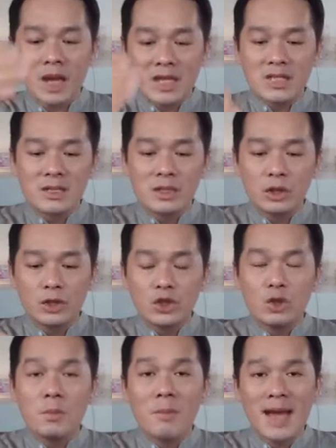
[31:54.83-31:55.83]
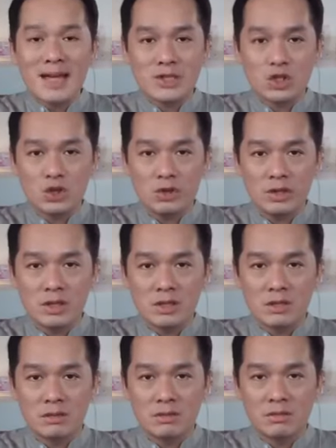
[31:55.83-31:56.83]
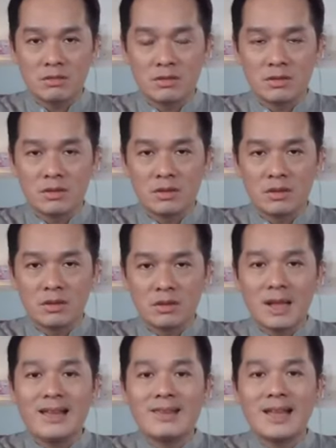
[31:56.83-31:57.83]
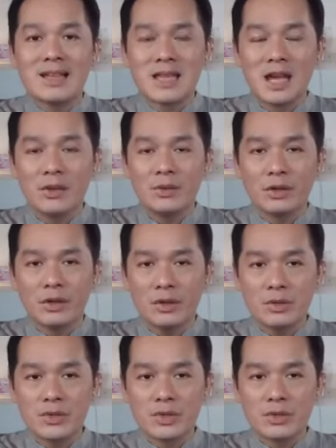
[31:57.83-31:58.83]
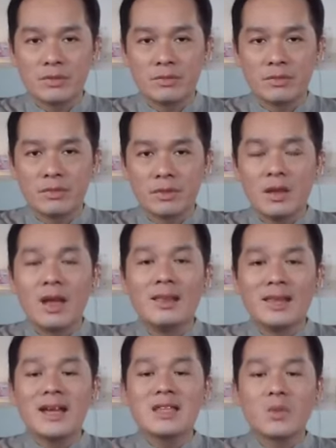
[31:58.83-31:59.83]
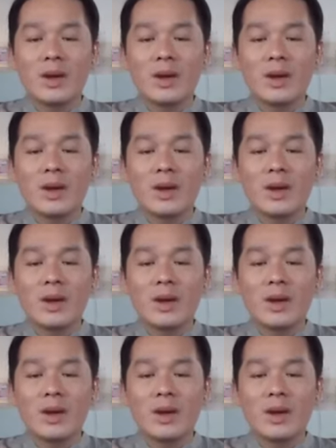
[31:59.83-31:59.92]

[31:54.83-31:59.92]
until you master it. And that's how it goes. And that is